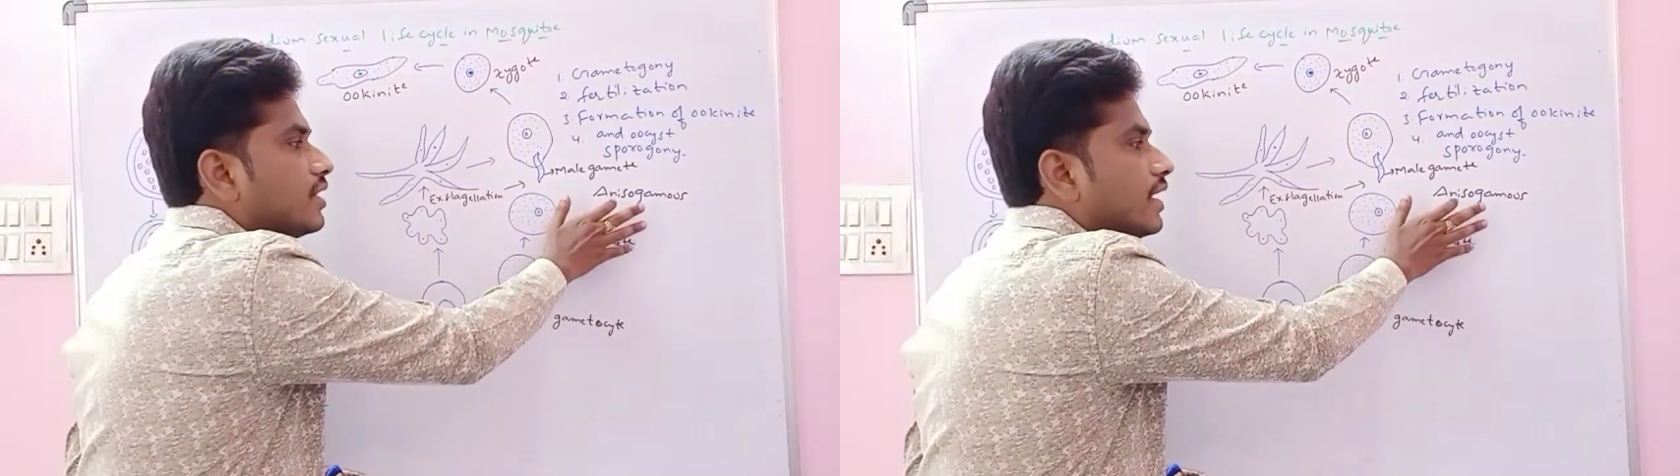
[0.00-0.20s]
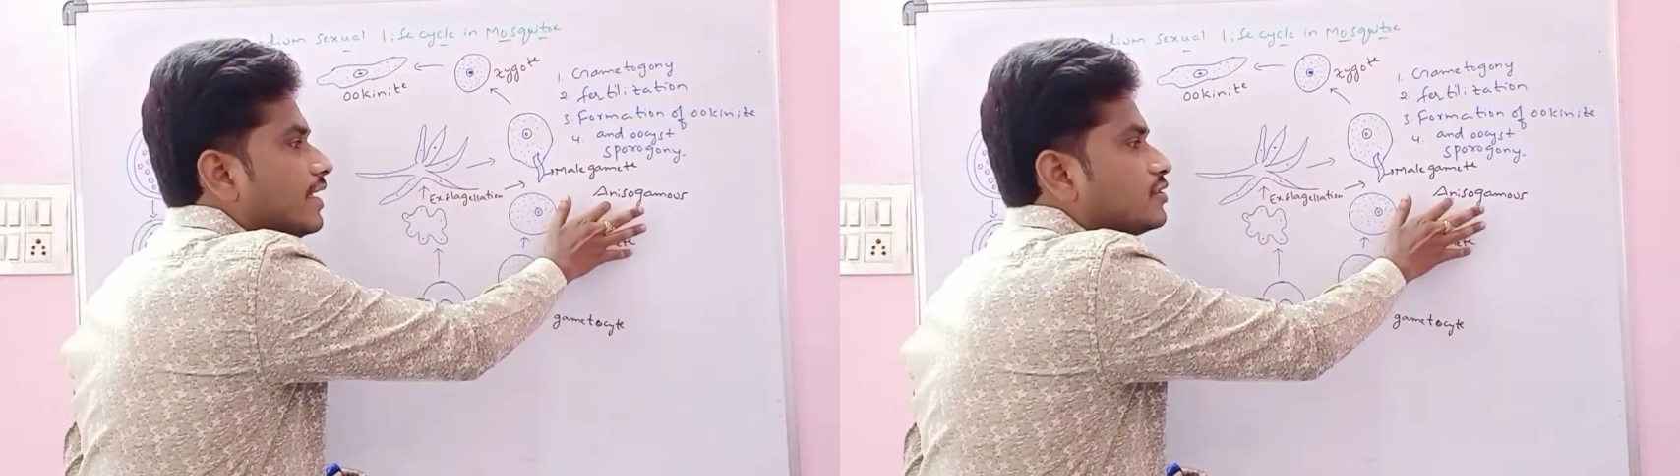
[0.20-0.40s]

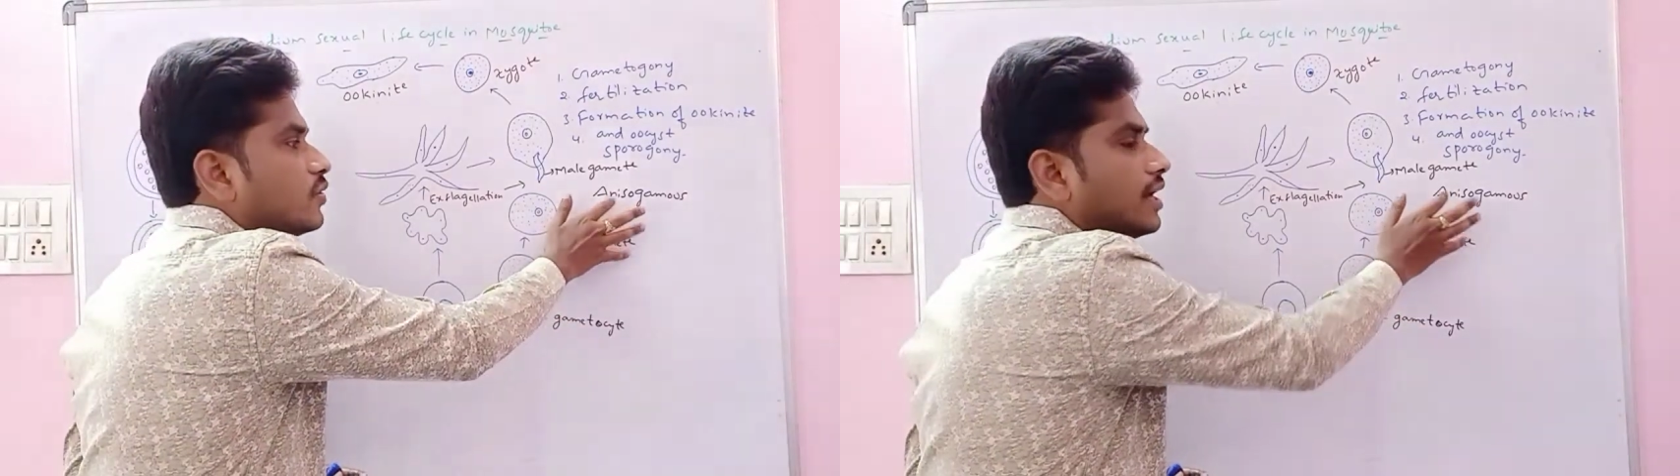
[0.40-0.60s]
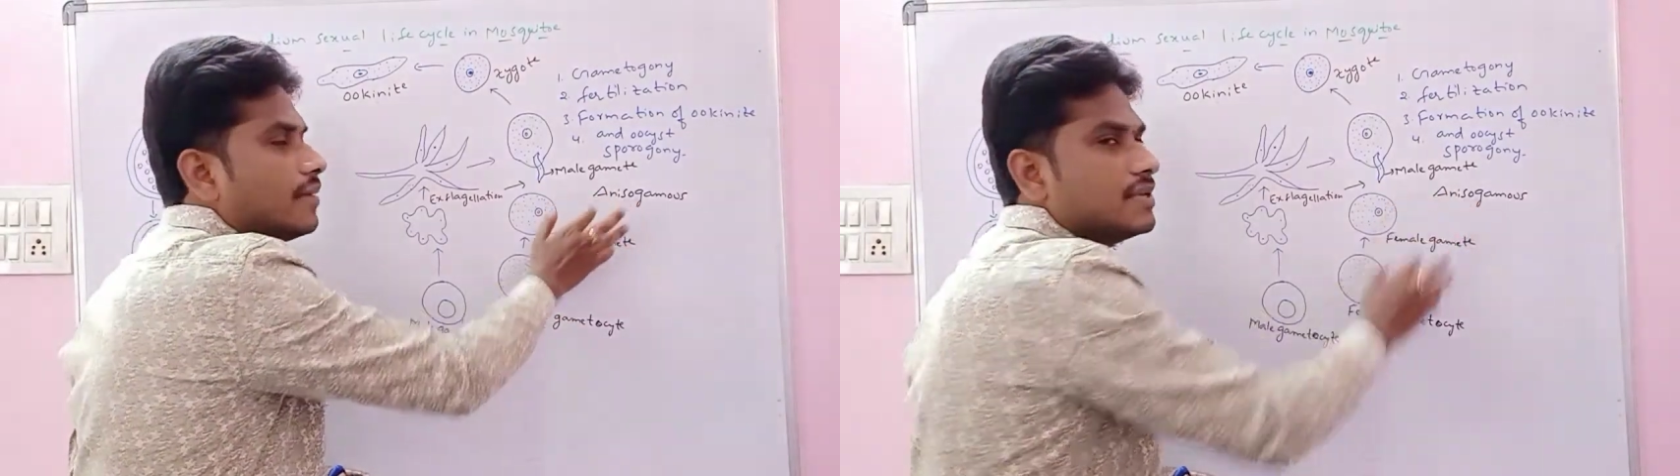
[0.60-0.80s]

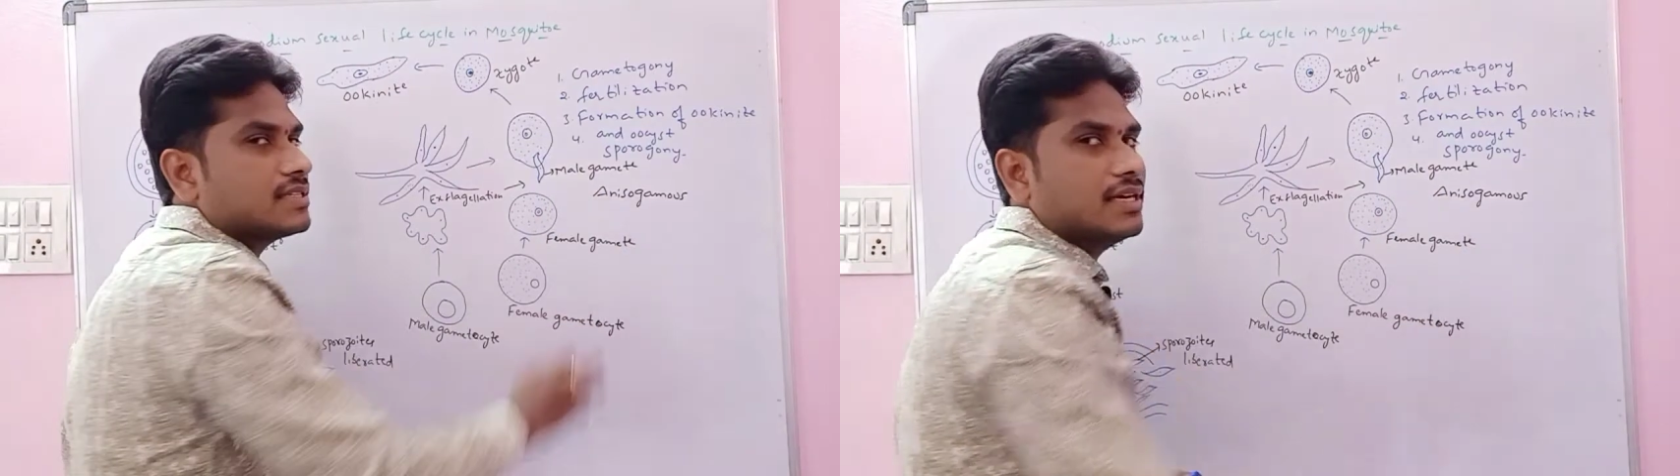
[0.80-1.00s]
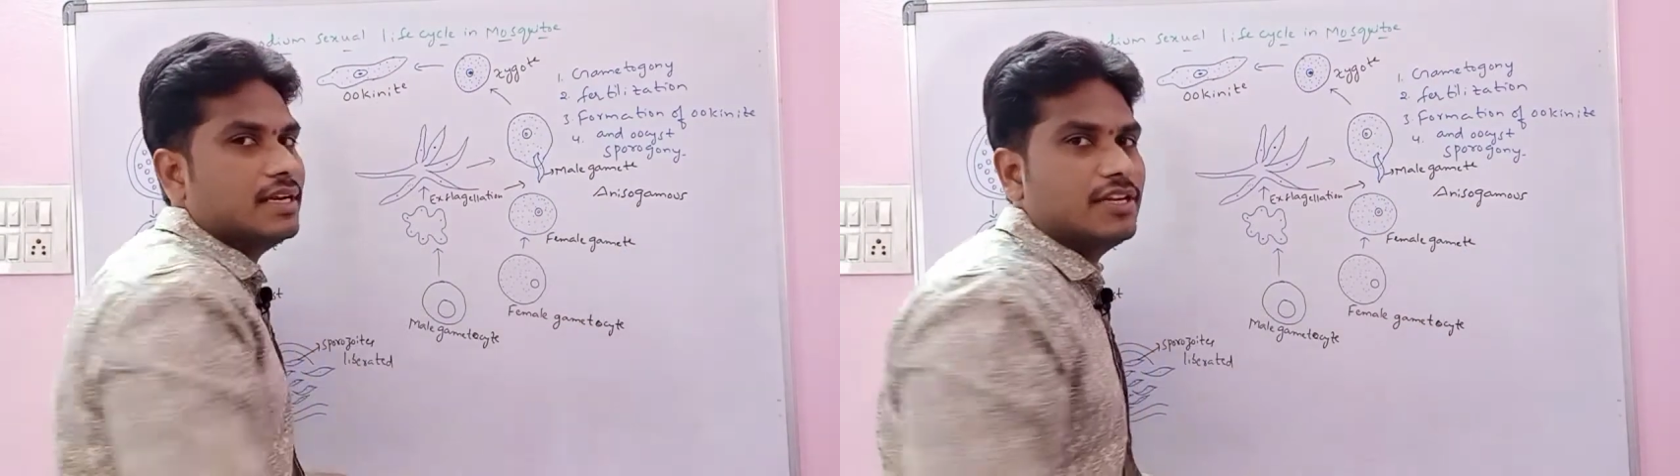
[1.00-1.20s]
Anisogamous
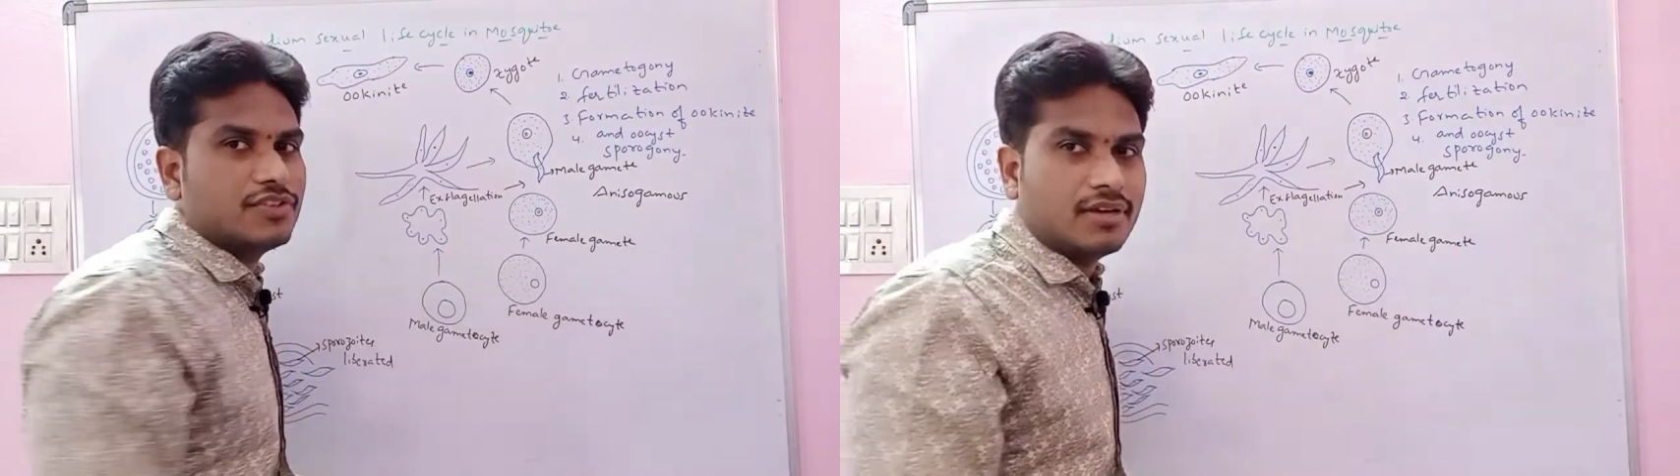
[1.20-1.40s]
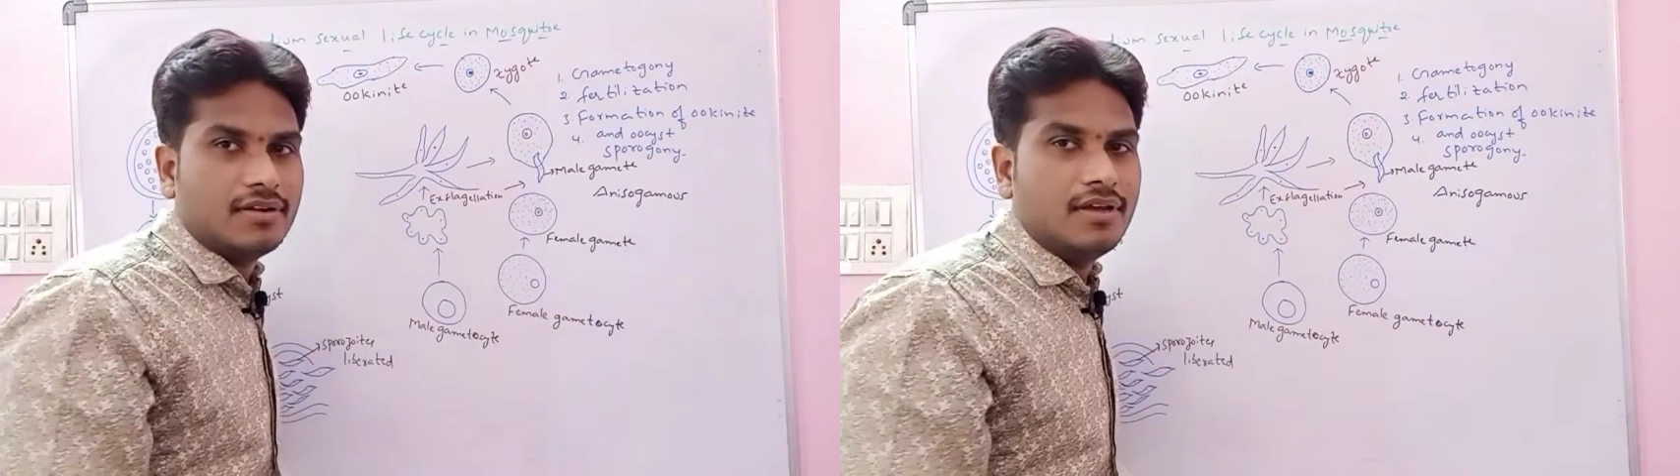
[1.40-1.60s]

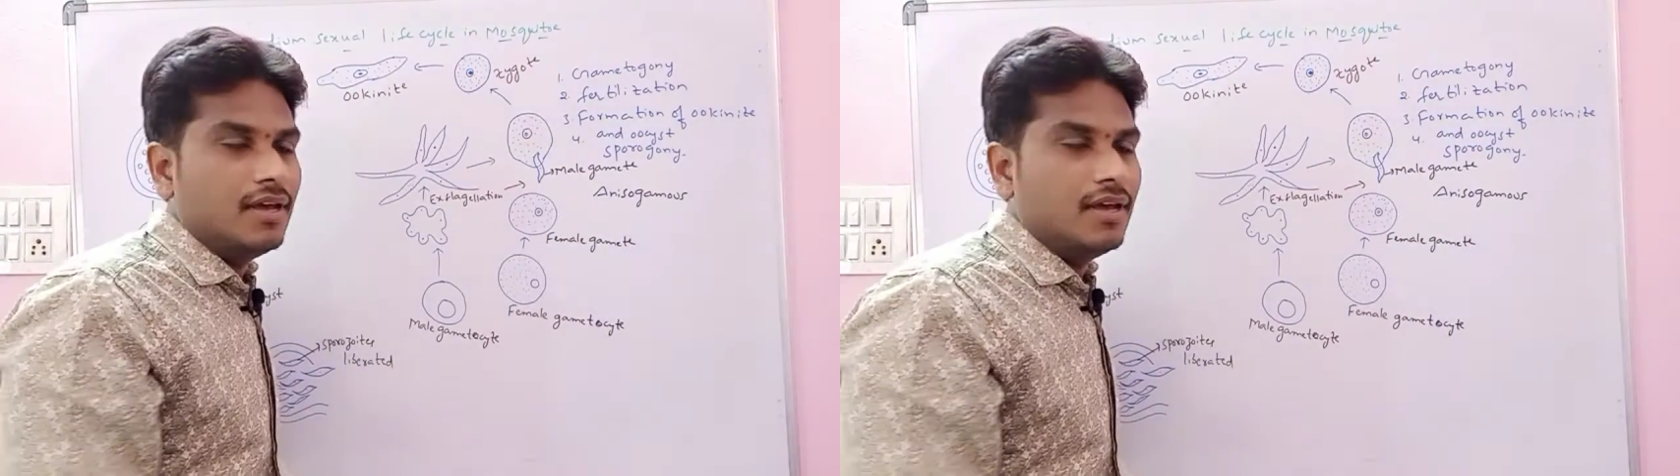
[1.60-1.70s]
condition.